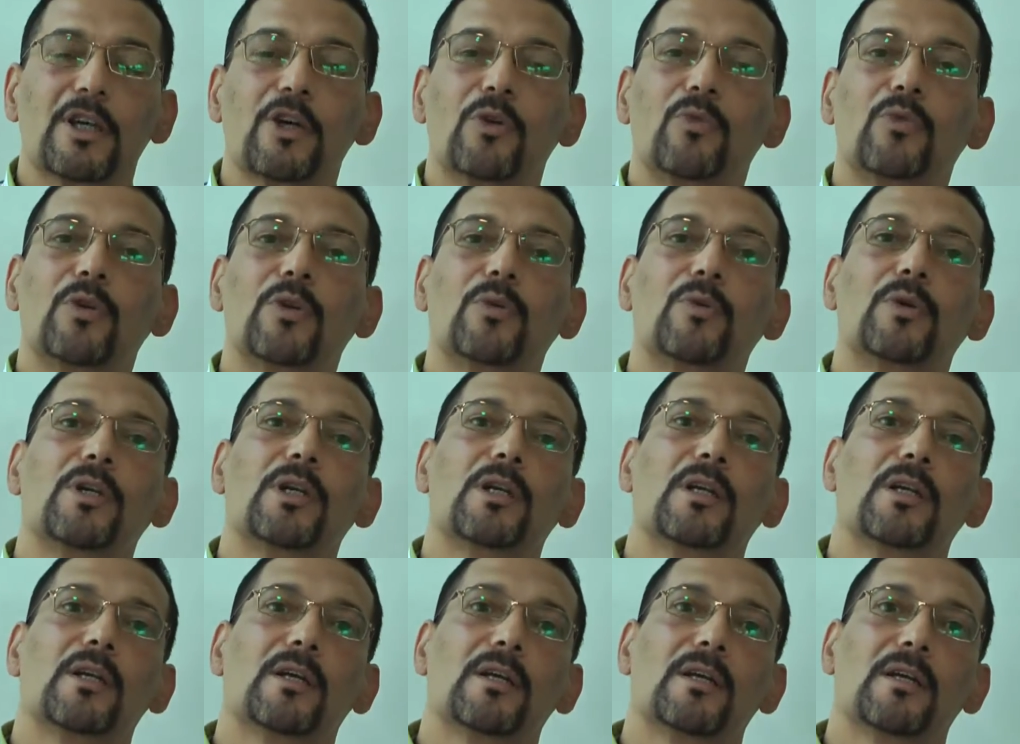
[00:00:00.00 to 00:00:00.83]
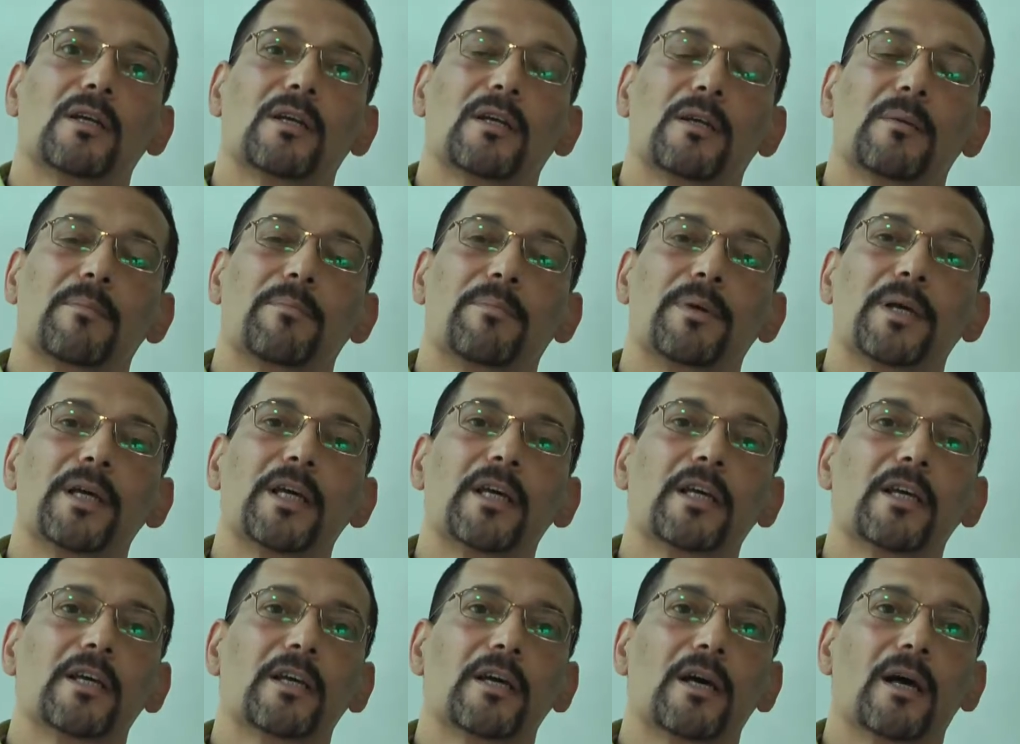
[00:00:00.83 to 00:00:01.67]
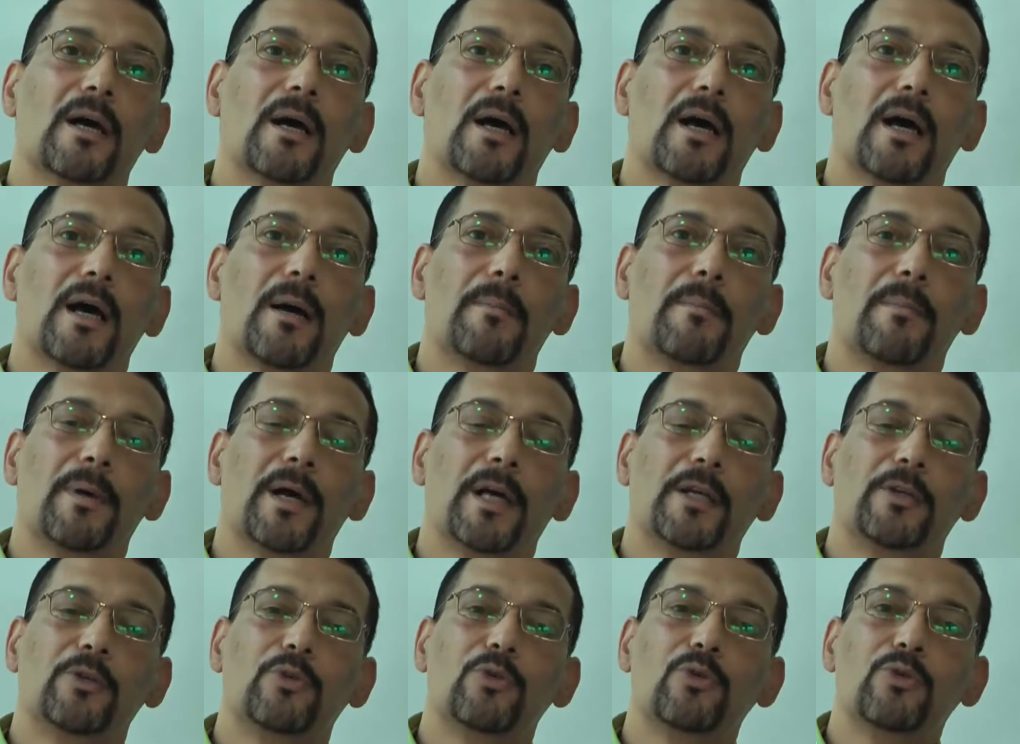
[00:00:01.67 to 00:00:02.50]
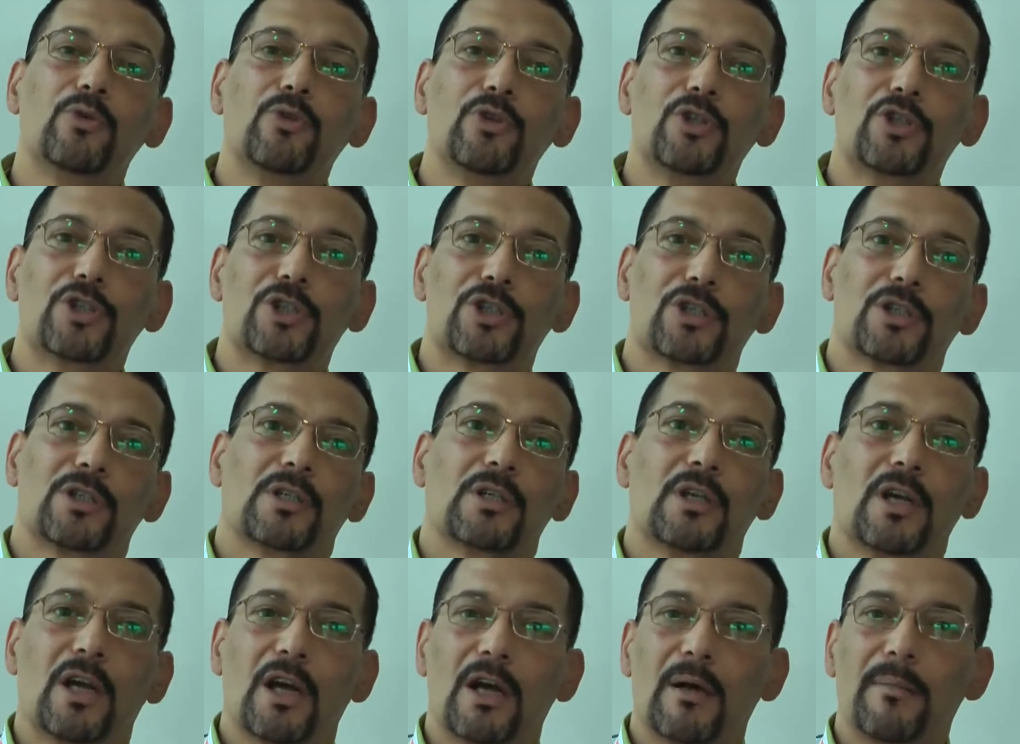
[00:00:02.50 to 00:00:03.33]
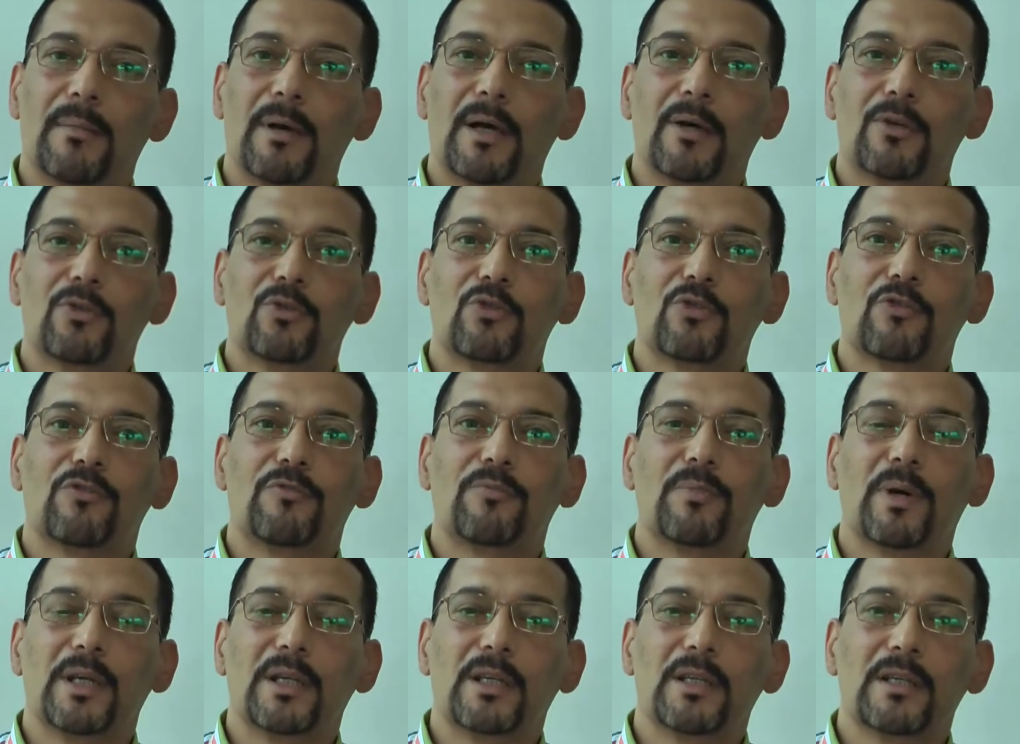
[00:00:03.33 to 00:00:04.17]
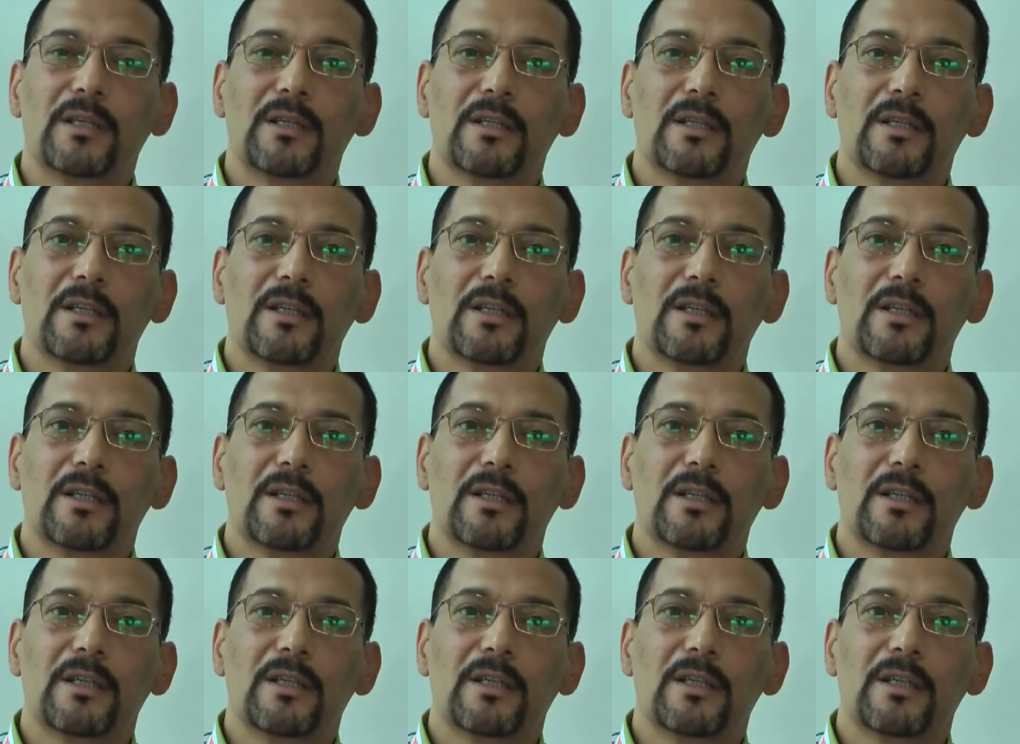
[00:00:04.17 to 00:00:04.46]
we will pay a huge amount of money